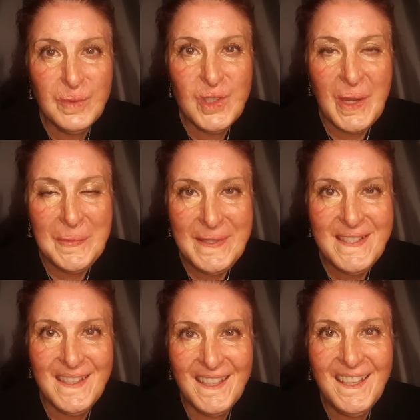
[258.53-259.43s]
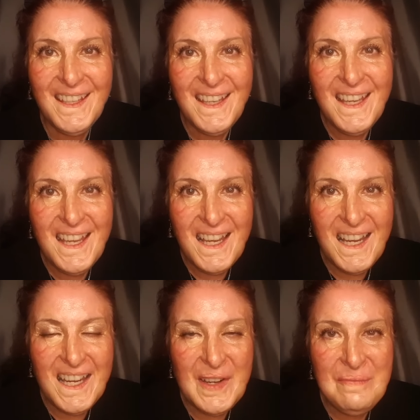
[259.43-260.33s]
shall we say,
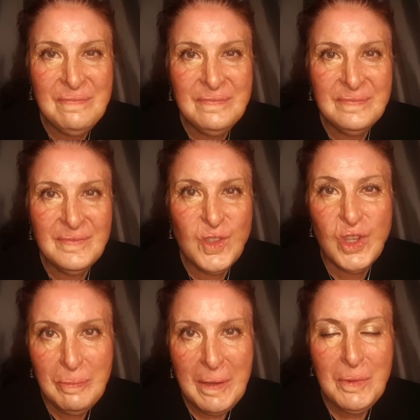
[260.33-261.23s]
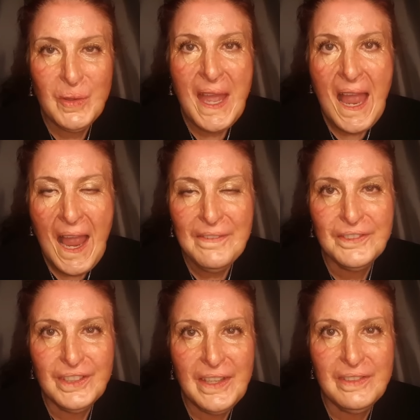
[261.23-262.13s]
to the people that
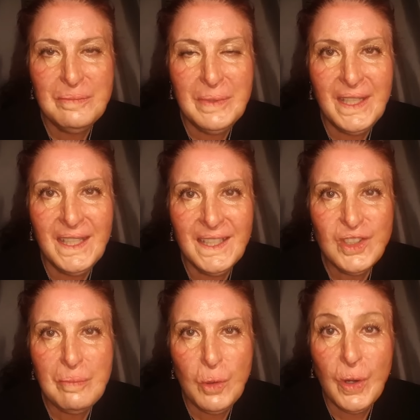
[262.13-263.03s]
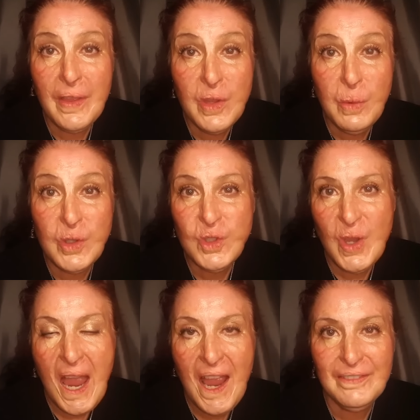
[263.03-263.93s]
have given me support and the ones
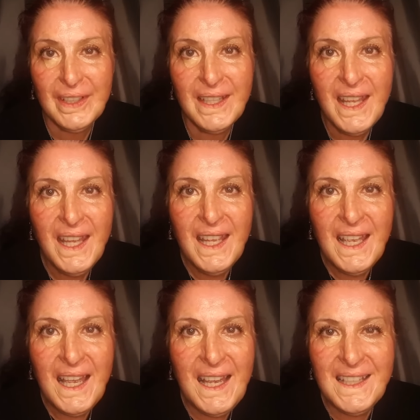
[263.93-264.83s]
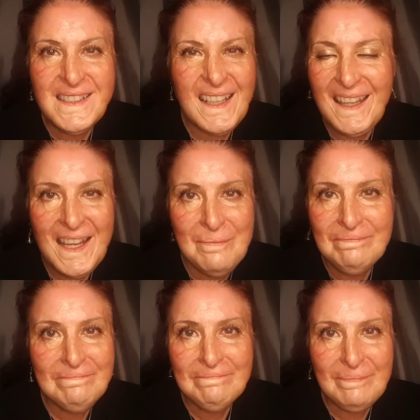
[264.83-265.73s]
who haven't. And again,
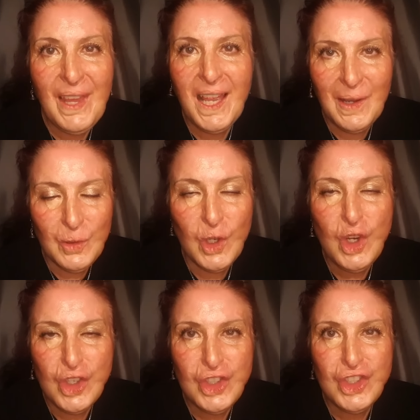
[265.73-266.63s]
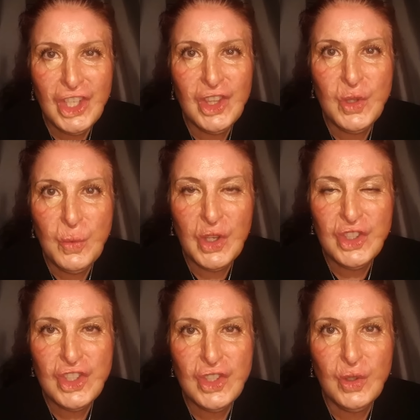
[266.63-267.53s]
I'm going to concentrate on the
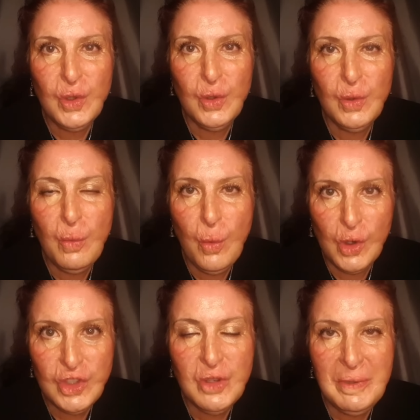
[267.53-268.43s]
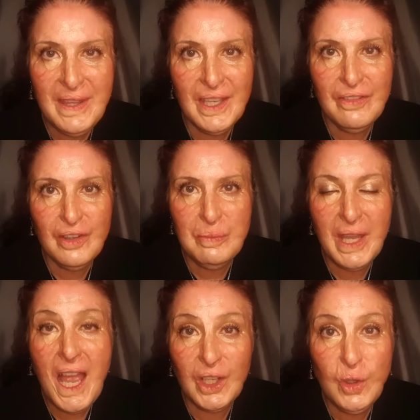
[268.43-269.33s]
ones who want to be there for
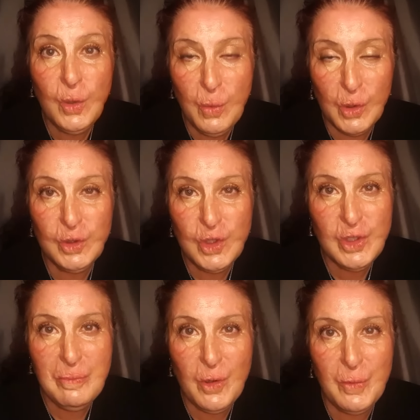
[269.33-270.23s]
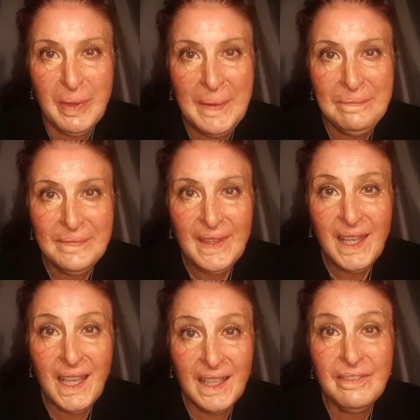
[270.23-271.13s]
me and who want to support me.
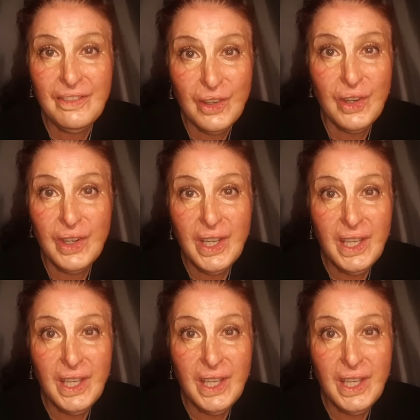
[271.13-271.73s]
And for